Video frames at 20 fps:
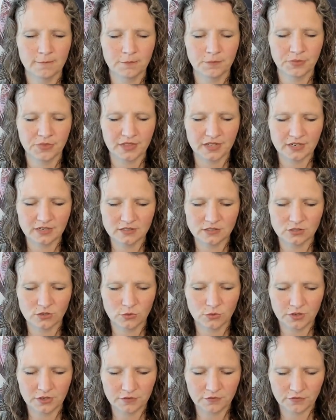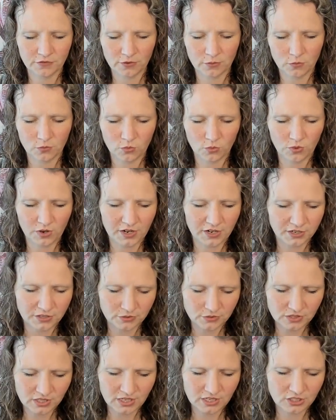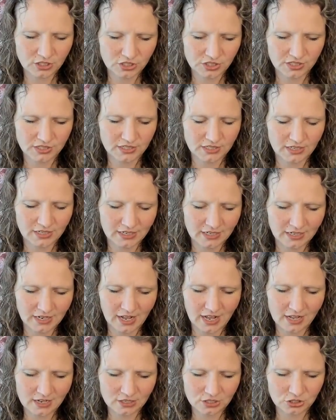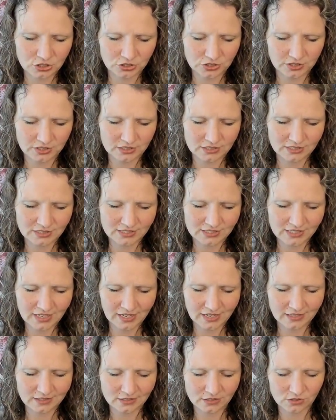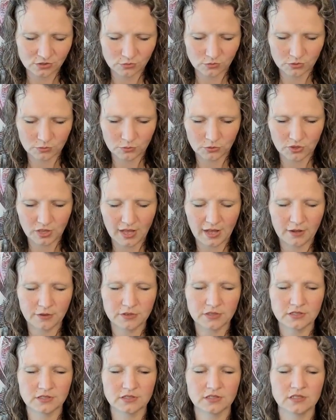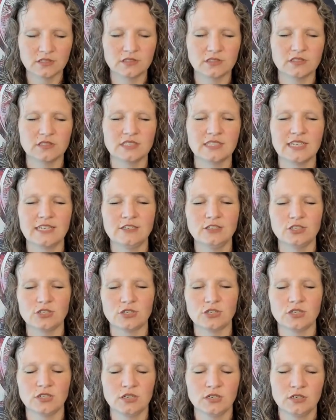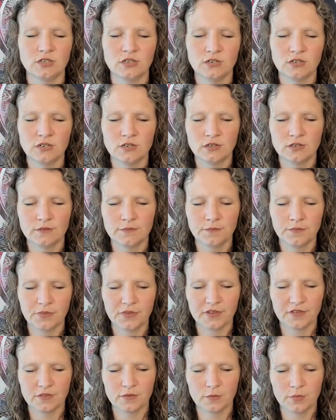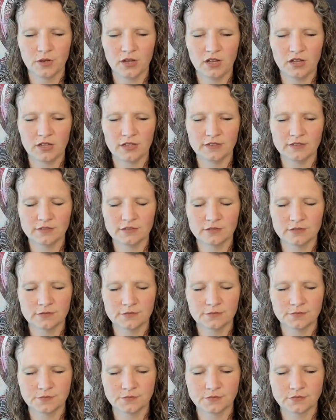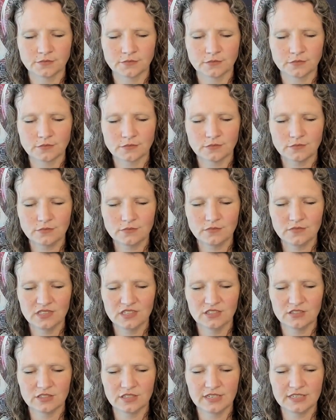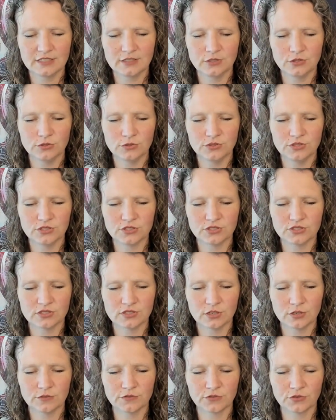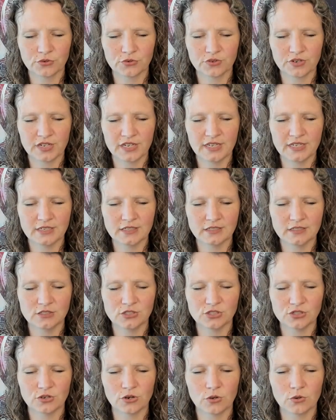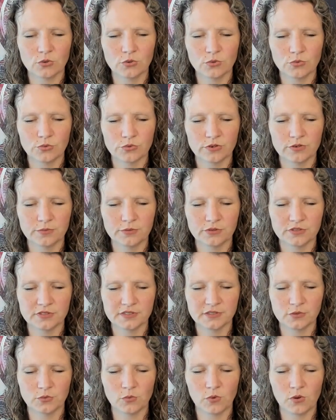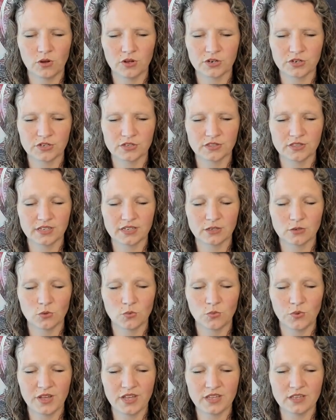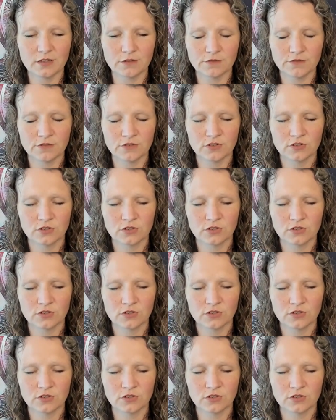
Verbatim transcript: that is going from where you touch it and it actually sends the ripple out into the center of the pond. Like you yourself created your own ripple in the water like a wave